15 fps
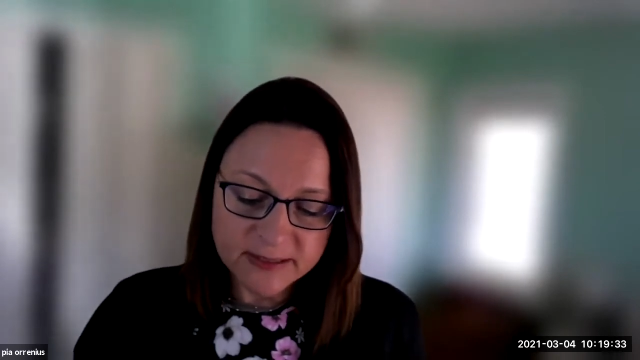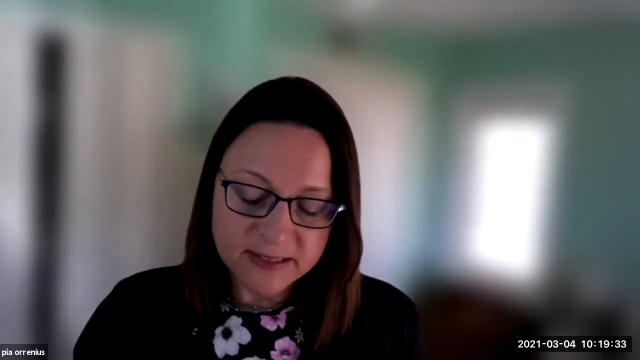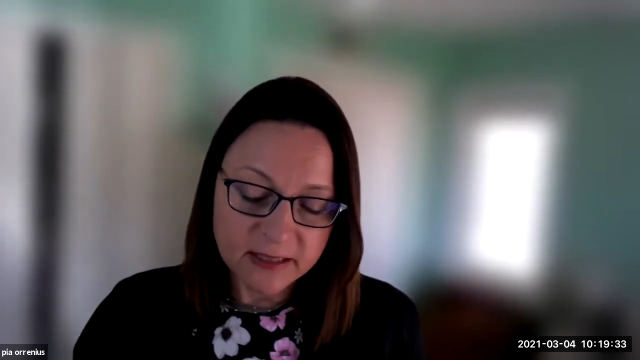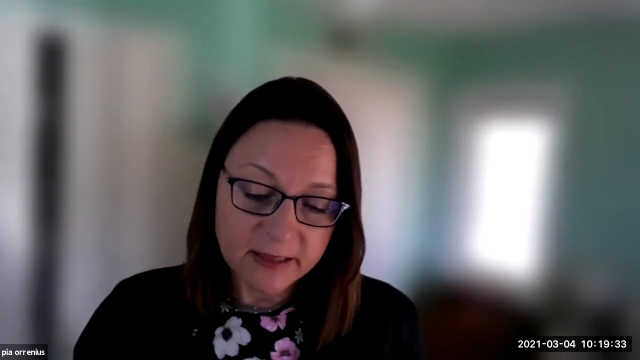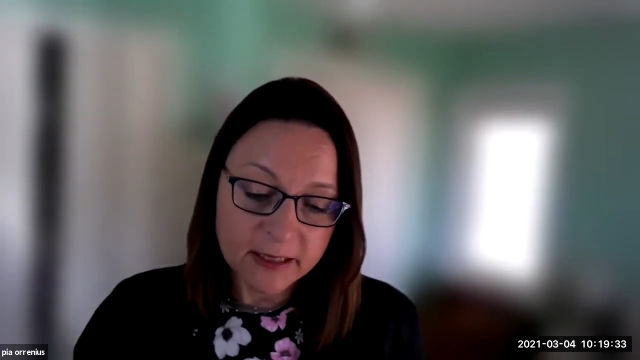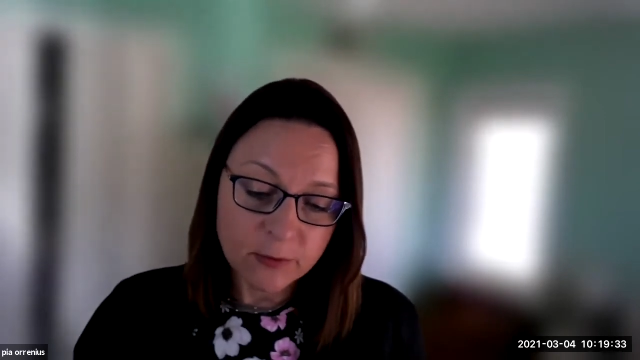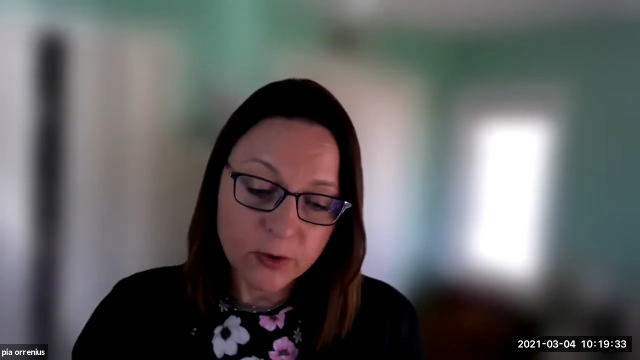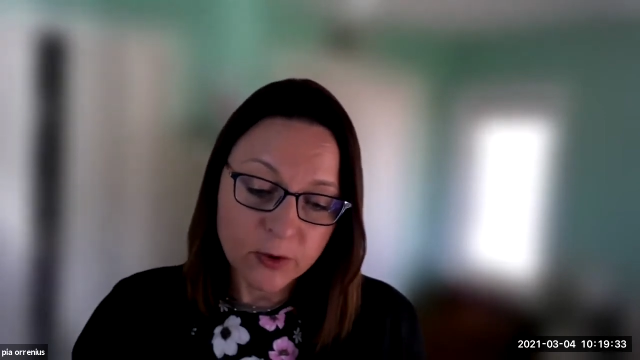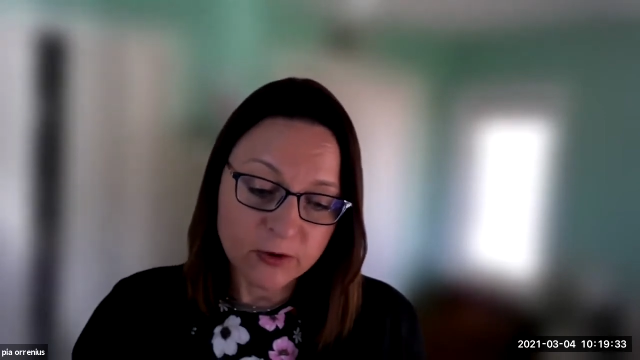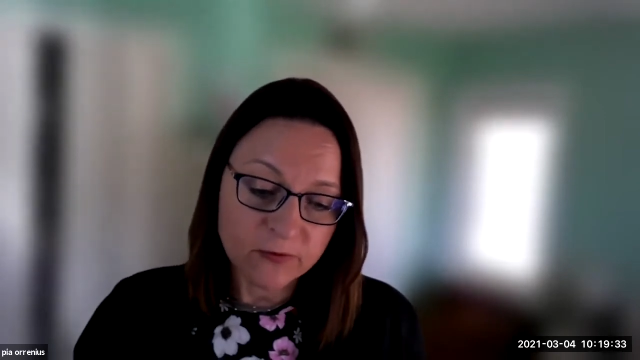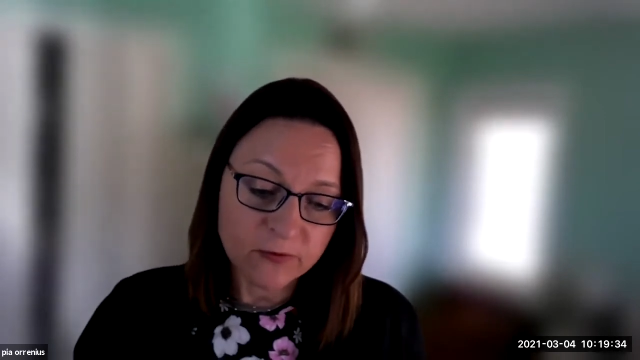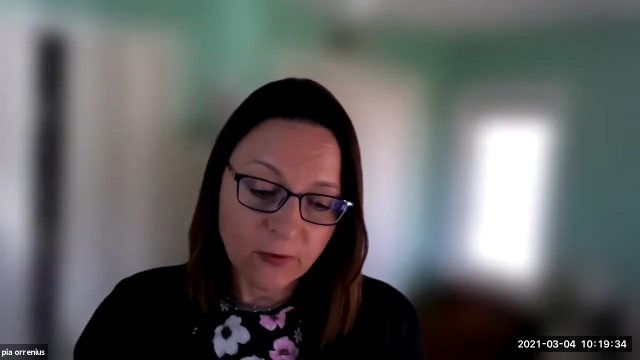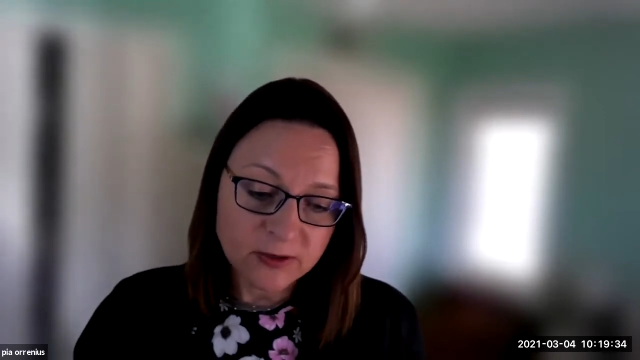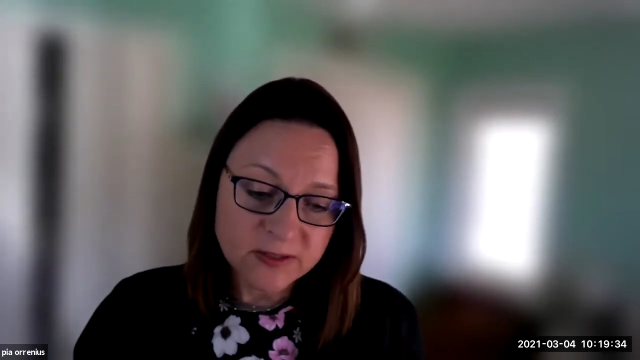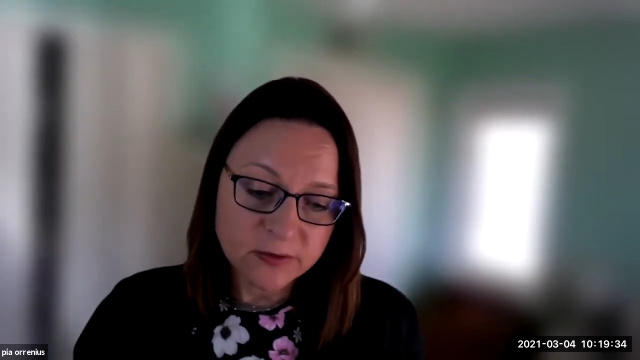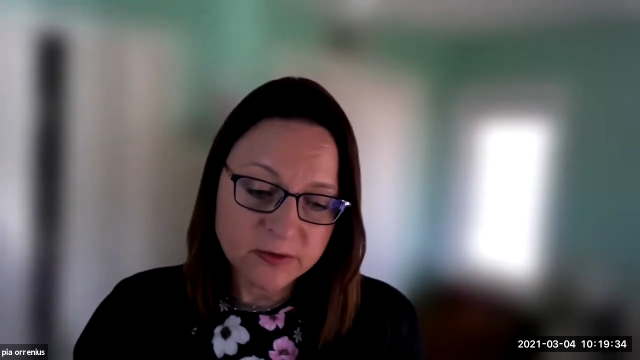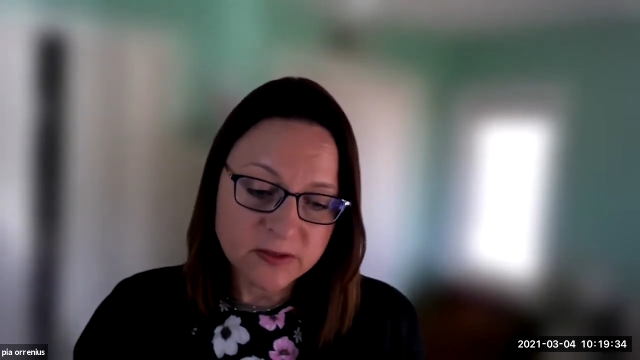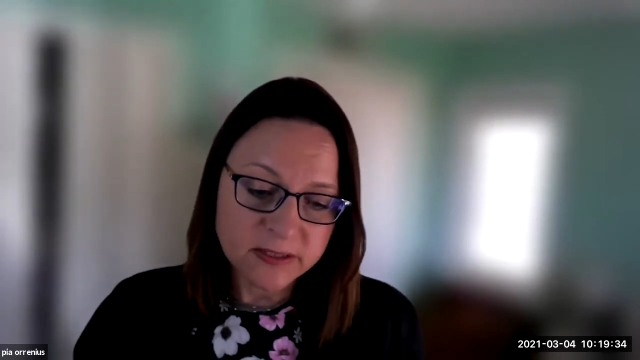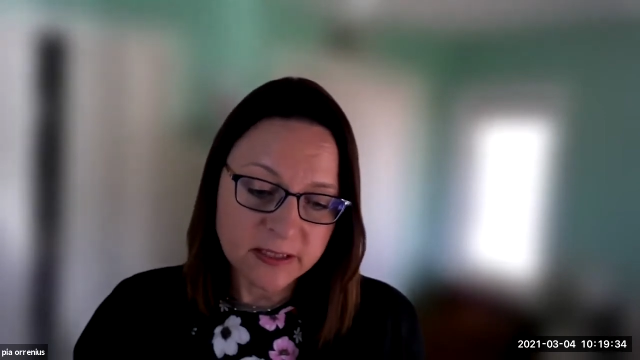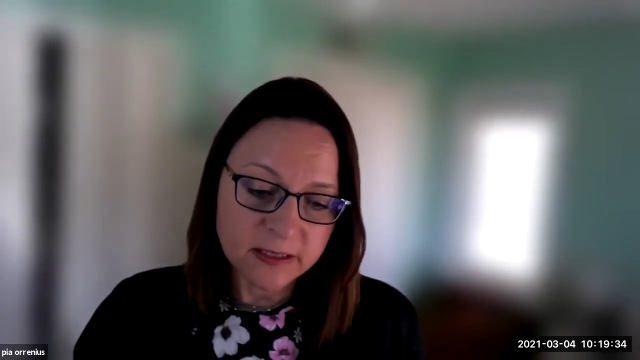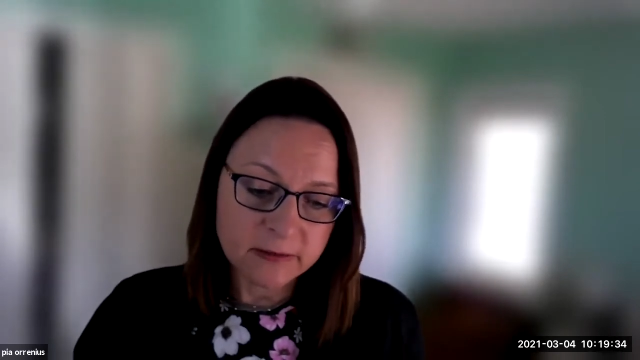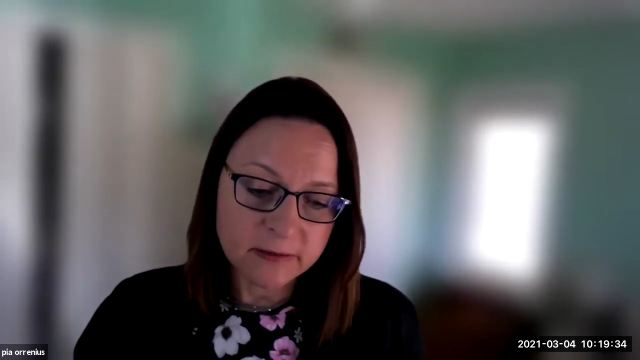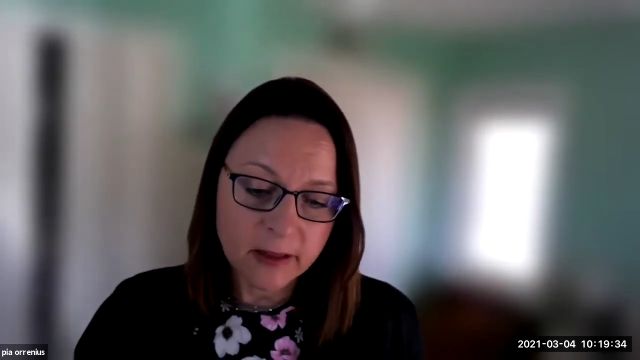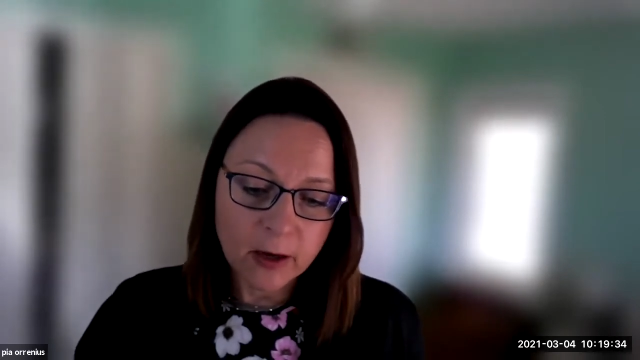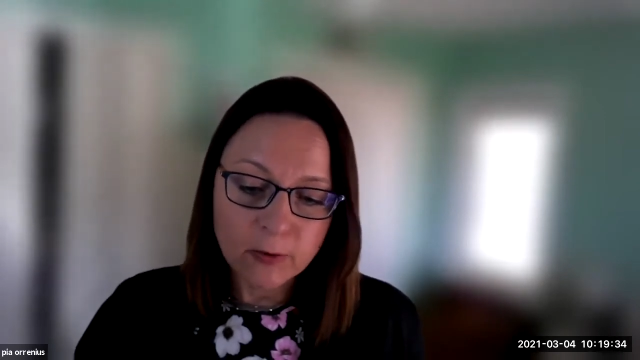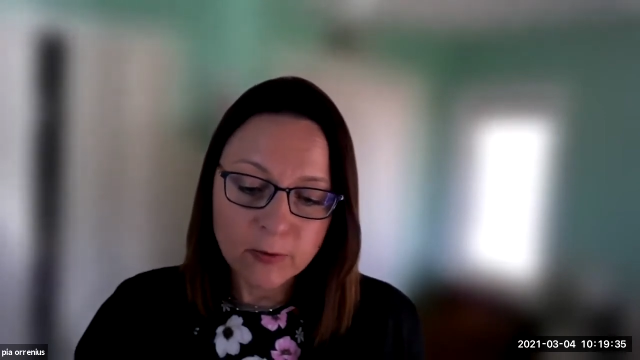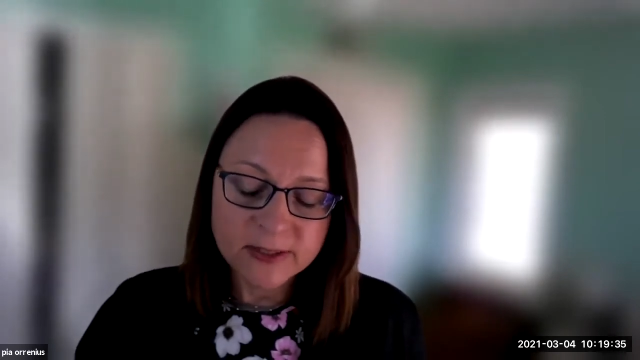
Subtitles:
I think what you've also seen, though,